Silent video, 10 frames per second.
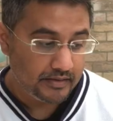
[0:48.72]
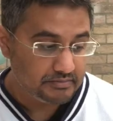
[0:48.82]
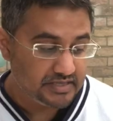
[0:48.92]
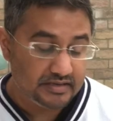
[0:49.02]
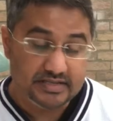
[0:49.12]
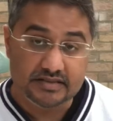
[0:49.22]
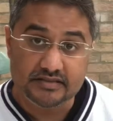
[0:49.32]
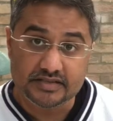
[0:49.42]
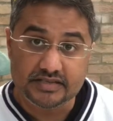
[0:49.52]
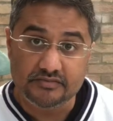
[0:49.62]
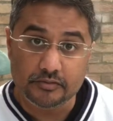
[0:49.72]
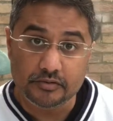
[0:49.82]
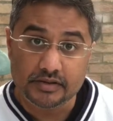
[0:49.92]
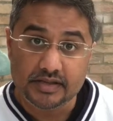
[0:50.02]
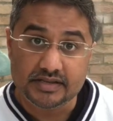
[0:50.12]
in 1934.
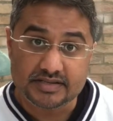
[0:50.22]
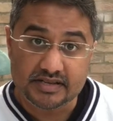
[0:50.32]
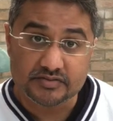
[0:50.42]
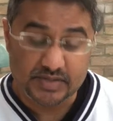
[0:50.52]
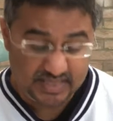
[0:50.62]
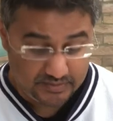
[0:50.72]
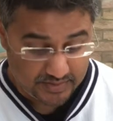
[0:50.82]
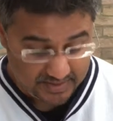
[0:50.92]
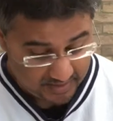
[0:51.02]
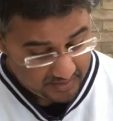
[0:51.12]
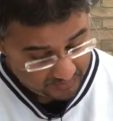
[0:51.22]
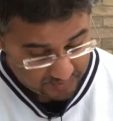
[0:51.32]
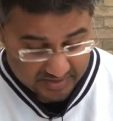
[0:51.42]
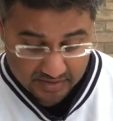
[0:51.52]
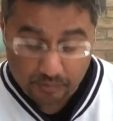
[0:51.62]
It's now 2020. We're
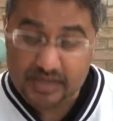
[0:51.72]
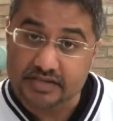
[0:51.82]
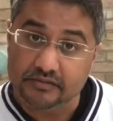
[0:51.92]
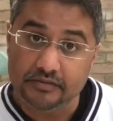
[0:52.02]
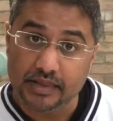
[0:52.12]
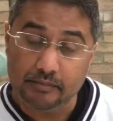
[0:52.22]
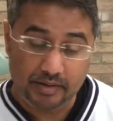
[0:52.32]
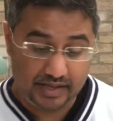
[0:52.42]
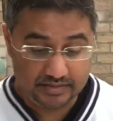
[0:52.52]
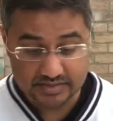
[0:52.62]
still waiting for that plan to